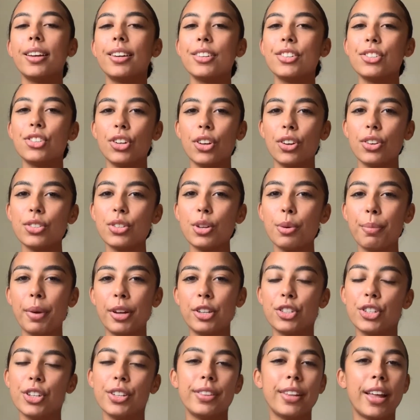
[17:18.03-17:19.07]
She also
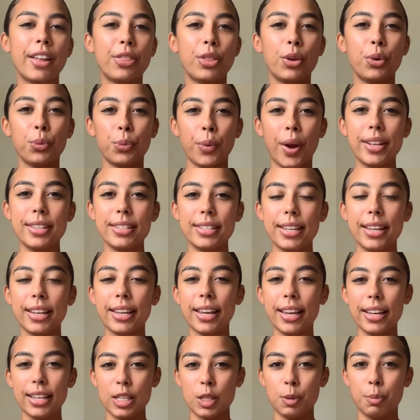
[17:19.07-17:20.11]
mentioned that the renting
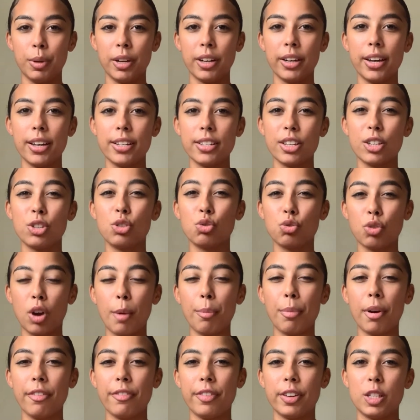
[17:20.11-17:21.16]
experience and
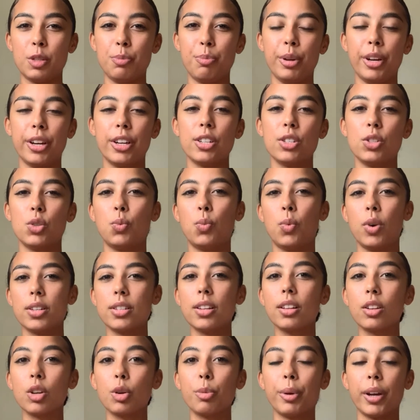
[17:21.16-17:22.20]
drop-off experience was a
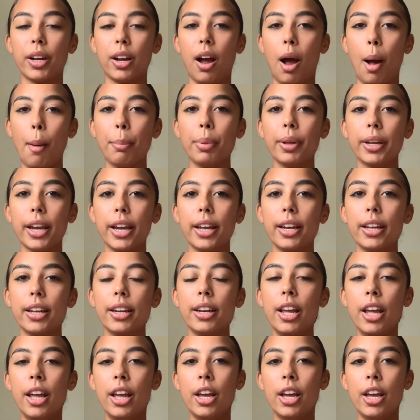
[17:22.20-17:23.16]
little bit complicated.